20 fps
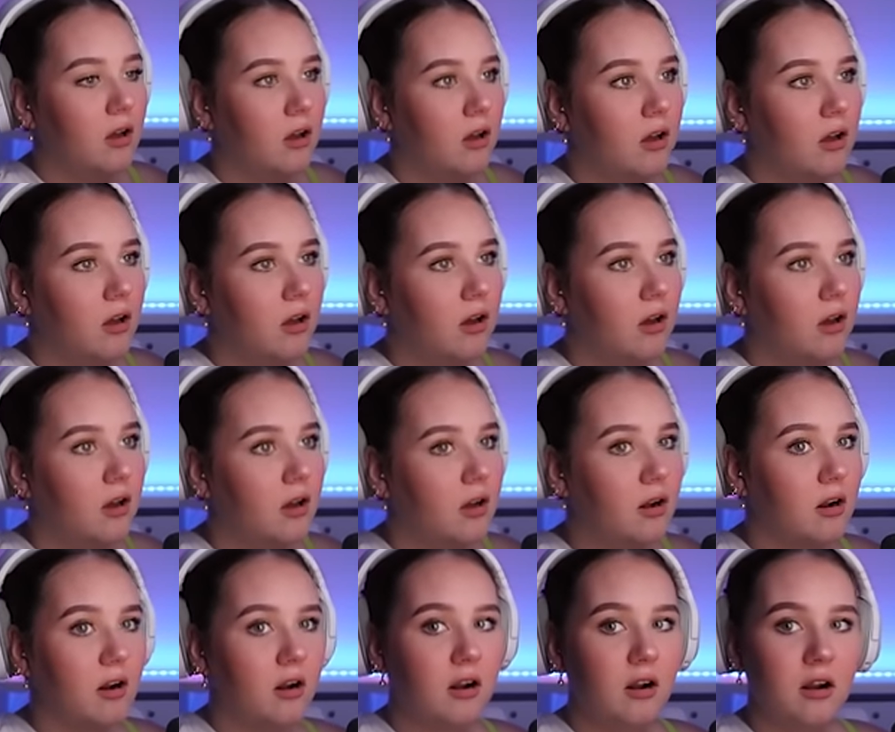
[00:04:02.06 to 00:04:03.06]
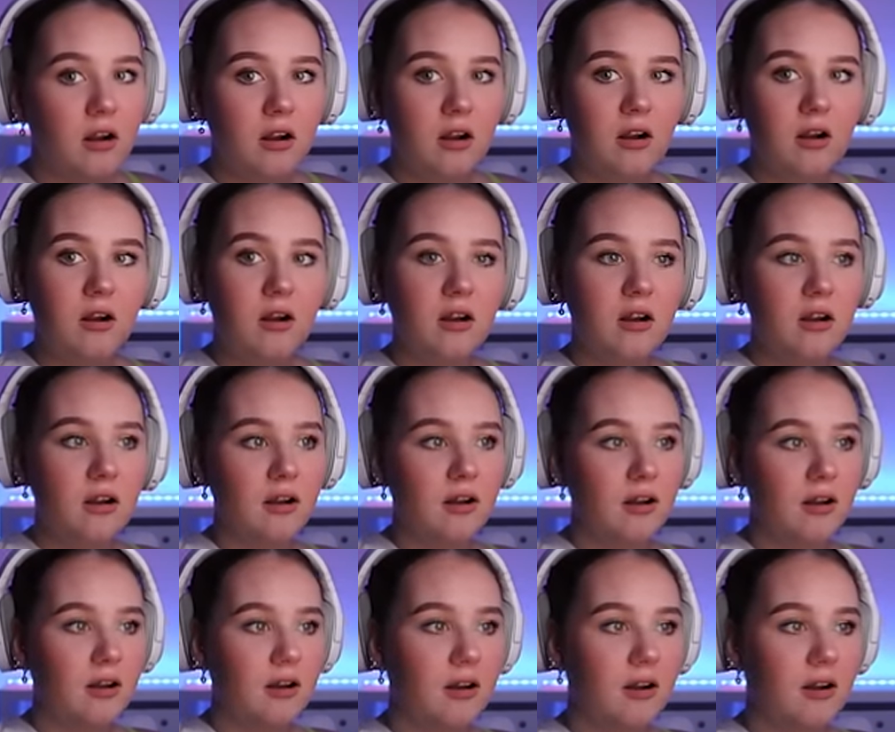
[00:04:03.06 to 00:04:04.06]

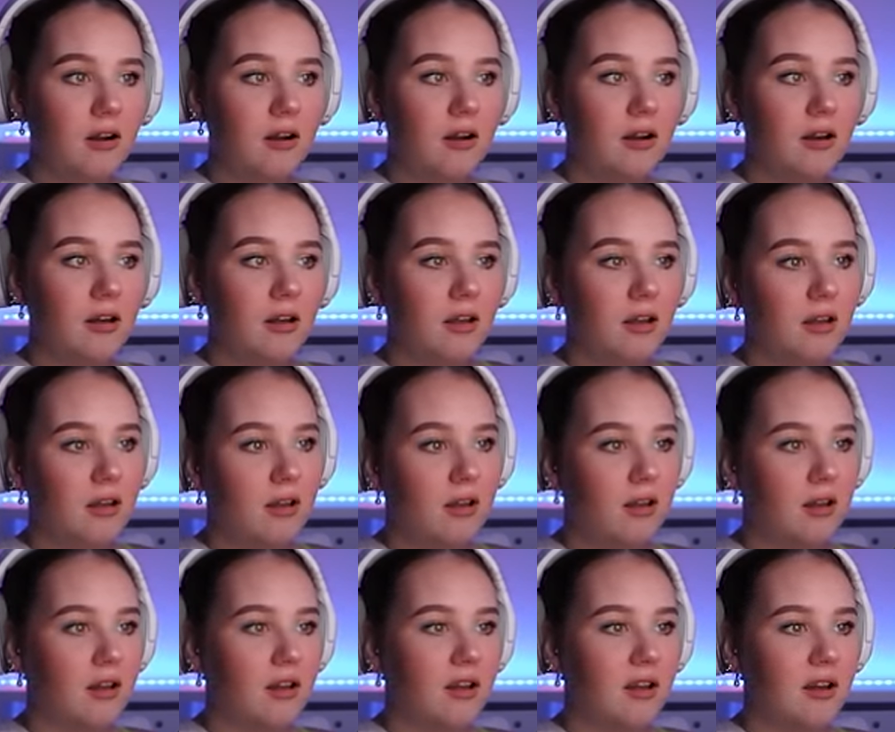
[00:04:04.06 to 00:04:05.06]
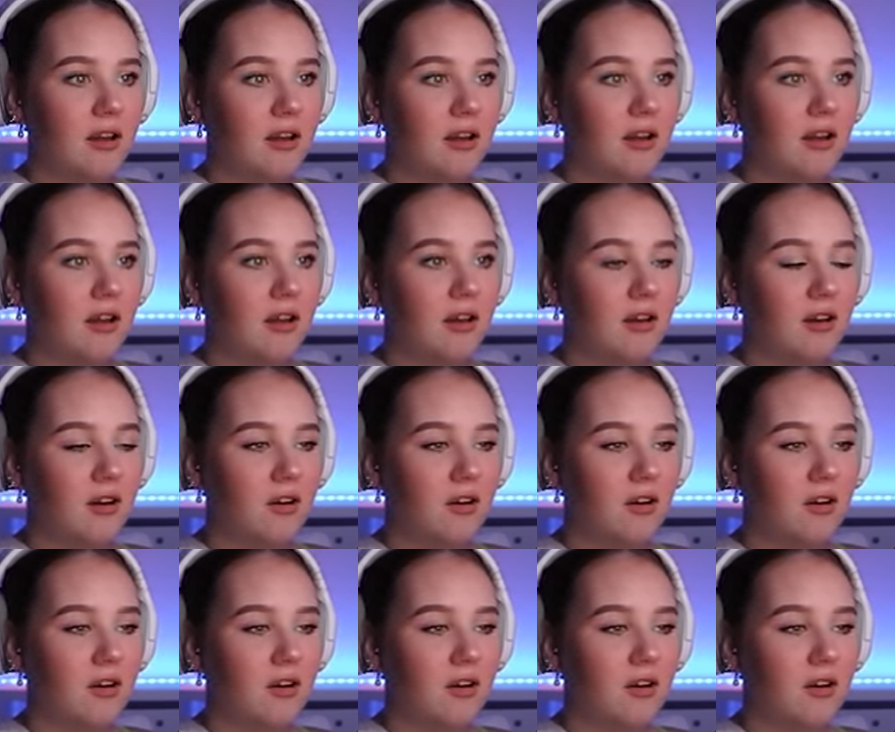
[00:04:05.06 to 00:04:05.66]
The person shown says nothing.